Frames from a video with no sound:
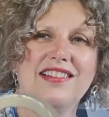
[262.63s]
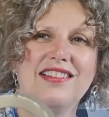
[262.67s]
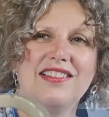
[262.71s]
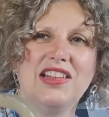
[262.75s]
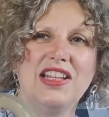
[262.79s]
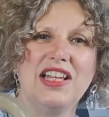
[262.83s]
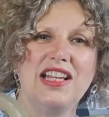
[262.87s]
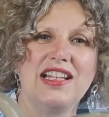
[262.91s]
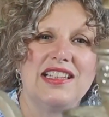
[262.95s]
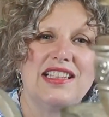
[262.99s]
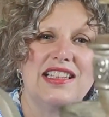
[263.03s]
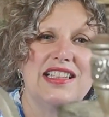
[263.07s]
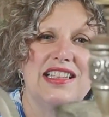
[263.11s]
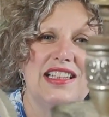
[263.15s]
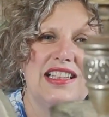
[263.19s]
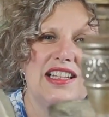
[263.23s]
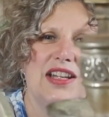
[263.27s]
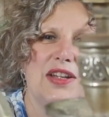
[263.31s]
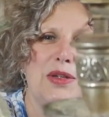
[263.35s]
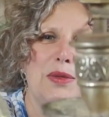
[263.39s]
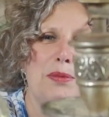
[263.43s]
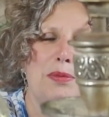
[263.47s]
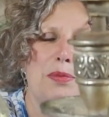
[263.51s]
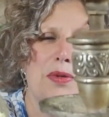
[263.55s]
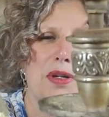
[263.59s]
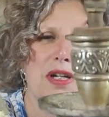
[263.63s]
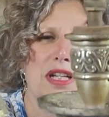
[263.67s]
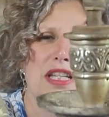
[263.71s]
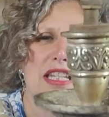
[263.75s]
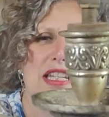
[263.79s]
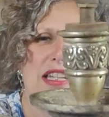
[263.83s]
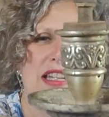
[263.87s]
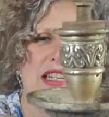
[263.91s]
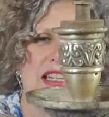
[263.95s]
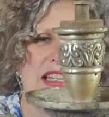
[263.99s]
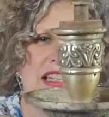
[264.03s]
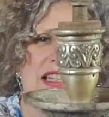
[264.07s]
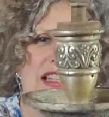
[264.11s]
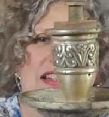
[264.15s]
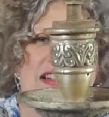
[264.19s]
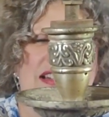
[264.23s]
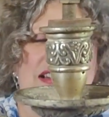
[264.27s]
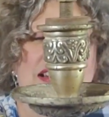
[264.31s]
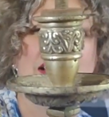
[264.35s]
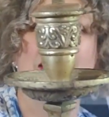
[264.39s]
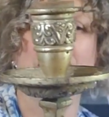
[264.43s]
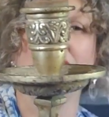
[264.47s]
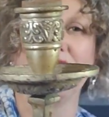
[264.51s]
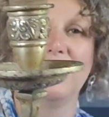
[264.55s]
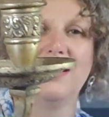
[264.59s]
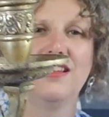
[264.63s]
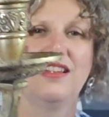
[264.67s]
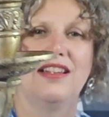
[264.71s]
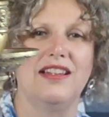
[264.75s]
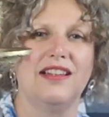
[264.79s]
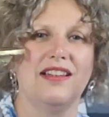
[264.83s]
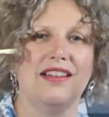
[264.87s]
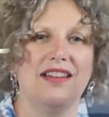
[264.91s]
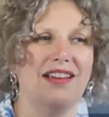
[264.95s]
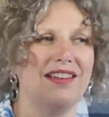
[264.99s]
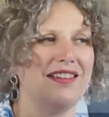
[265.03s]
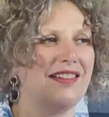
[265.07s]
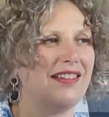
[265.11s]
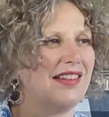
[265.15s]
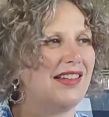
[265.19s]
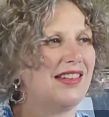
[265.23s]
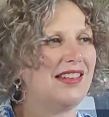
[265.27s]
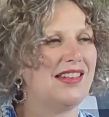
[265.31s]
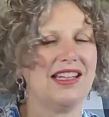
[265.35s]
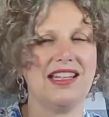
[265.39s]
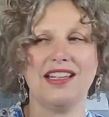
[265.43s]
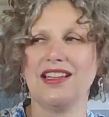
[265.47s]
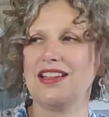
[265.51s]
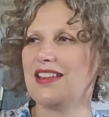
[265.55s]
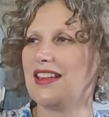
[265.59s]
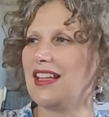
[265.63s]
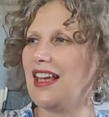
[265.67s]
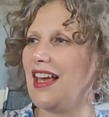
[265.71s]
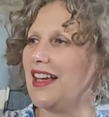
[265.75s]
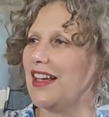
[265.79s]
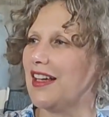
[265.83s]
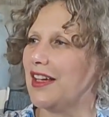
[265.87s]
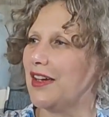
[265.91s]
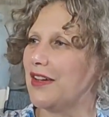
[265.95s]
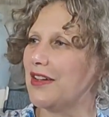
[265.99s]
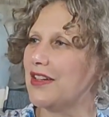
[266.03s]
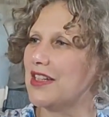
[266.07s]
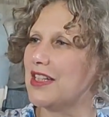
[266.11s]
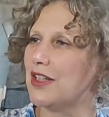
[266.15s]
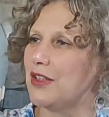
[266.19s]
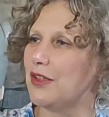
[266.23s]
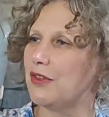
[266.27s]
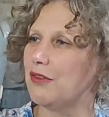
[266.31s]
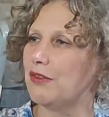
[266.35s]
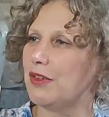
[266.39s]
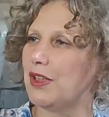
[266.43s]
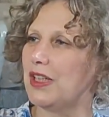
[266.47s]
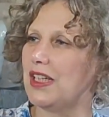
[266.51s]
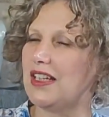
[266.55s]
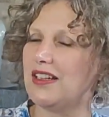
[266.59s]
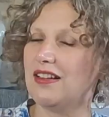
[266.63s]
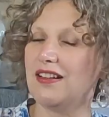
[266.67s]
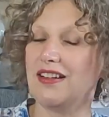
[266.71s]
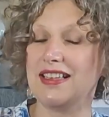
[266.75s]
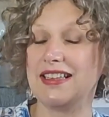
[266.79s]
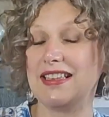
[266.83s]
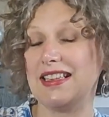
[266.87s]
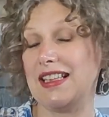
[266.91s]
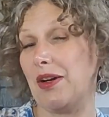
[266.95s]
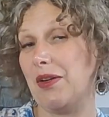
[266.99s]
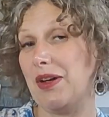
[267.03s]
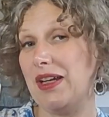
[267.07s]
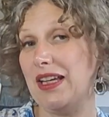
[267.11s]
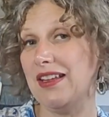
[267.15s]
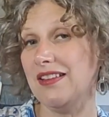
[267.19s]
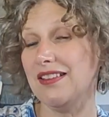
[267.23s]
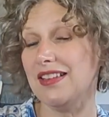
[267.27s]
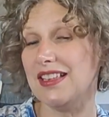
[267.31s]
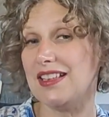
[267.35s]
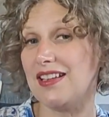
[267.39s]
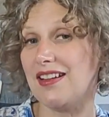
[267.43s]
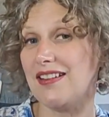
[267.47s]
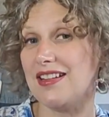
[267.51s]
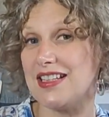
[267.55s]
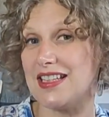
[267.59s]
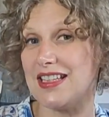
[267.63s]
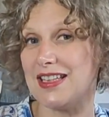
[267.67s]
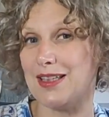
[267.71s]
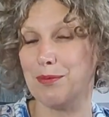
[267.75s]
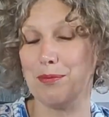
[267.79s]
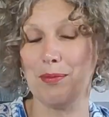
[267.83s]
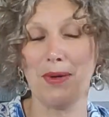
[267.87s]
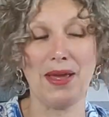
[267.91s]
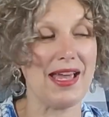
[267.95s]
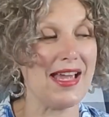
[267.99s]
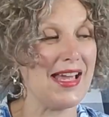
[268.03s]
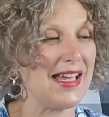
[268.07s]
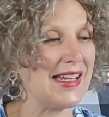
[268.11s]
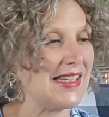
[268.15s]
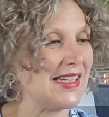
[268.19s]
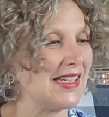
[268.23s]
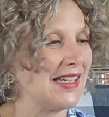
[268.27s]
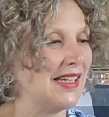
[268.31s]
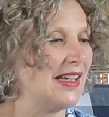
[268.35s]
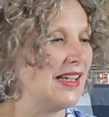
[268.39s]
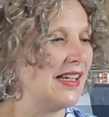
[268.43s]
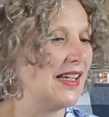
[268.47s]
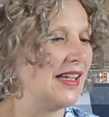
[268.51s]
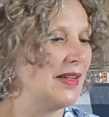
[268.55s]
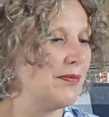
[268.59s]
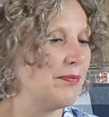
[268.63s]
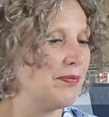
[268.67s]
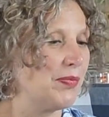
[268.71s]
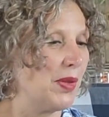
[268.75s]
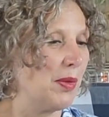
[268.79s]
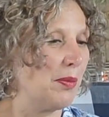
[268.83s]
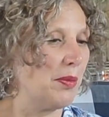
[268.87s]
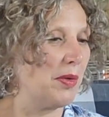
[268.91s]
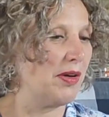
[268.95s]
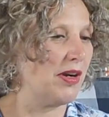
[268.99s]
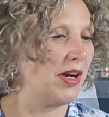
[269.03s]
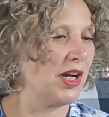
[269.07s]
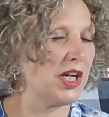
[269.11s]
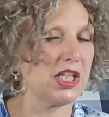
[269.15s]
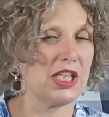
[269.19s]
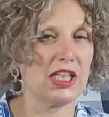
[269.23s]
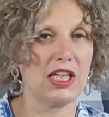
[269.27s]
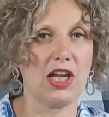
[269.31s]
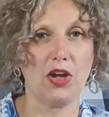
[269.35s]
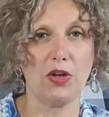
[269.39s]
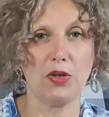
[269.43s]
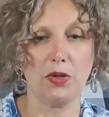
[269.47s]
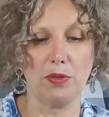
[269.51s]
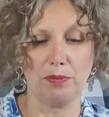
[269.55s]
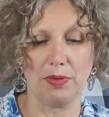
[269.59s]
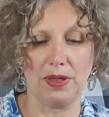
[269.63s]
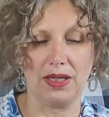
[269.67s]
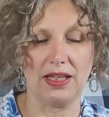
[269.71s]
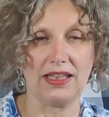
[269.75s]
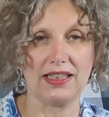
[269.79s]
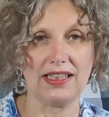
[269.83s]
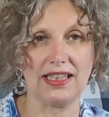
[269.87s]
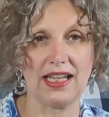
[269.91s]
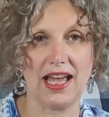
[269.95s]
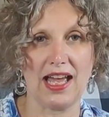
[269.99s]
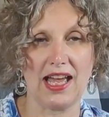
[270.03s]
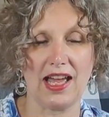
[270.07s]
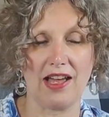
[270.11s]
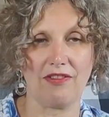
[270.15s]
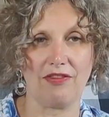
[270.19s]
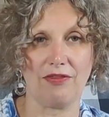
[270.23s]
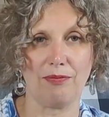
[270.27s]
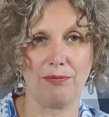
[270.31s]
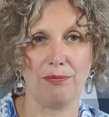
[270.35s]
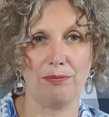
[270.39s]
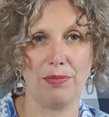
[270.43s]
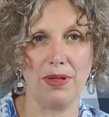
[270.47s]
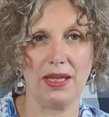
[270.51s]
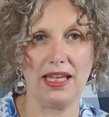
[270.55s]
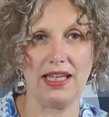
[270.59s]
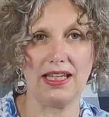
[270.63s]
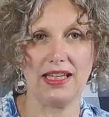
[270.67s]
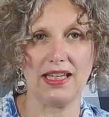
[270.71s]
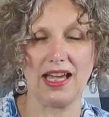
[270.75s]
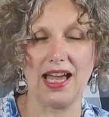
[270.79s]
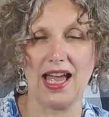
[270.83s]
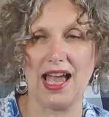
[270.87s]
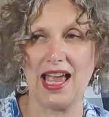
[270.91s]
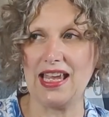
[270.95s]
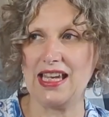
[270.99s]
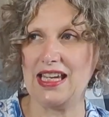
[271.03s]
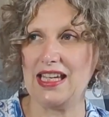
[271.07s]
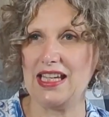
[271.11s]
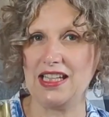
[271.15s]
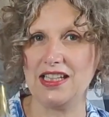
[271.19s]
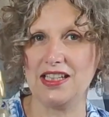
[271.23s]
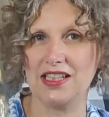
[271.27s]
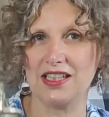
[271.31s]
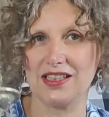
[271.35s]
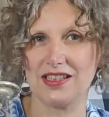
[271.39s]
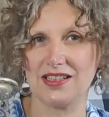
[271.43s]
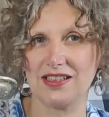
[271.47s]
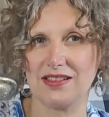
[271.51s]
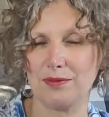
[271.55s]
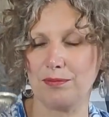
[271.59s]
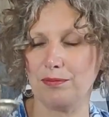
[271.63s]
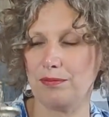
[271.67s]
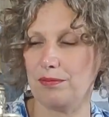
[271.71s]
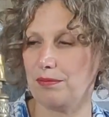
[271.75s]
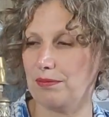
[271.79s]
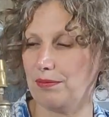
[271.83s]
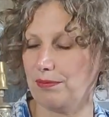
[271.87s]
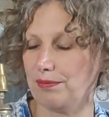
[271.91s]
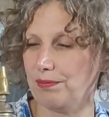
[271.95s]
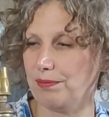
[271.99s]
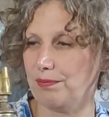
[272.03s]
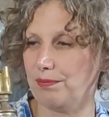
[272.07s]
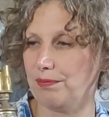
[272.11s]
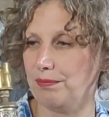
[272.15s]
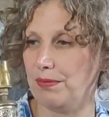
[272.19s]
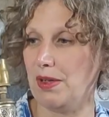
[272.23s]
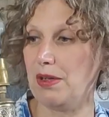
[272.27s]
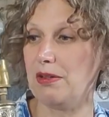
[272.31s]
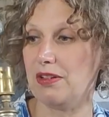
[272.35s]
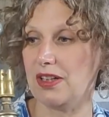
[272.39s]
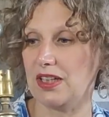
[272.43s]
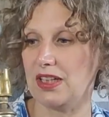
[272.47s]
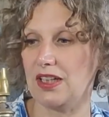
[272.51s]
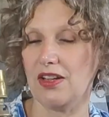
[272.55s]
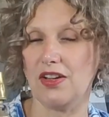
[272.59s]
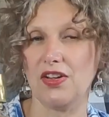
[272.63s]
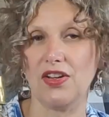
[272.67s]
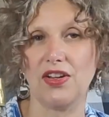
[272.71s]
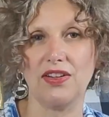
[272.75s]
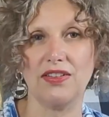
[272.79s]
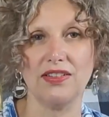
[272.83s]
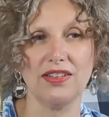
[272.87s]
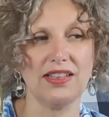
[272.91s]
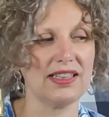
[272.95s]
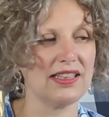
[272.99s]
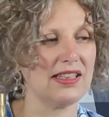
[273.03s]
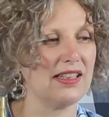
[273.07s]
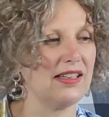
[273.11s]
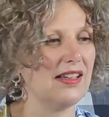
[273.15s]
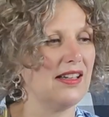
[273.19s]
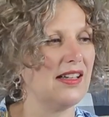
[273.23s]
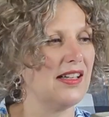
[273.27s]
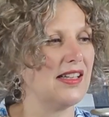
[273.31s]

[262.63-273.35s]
They're so pretty. And I think they're going to look really nice. Now, either side of the bed, we're actually hoping to have big aged mirror glass.